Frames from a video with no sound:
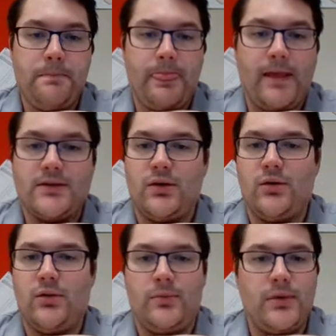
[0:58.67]

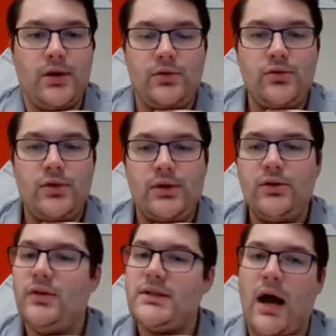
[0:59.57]
So, you can do
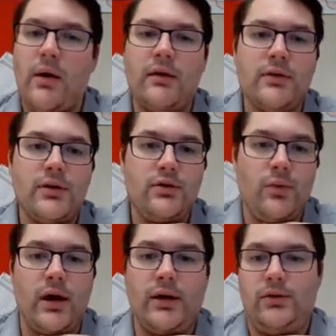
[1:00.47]
this however you
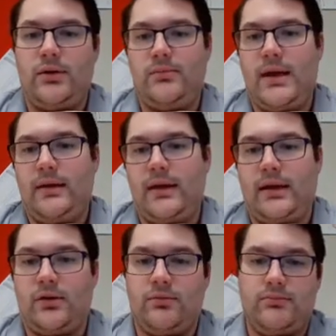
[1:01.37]
want. You could make like
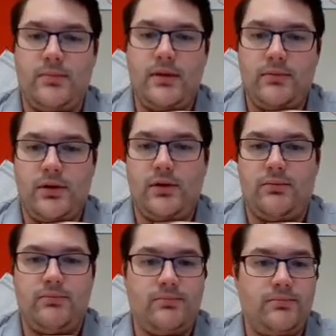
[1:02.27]

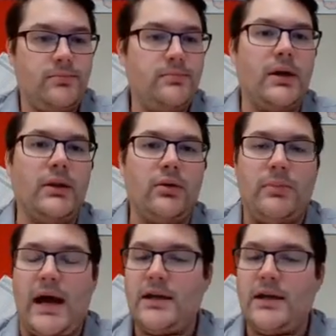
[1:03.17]
a little pie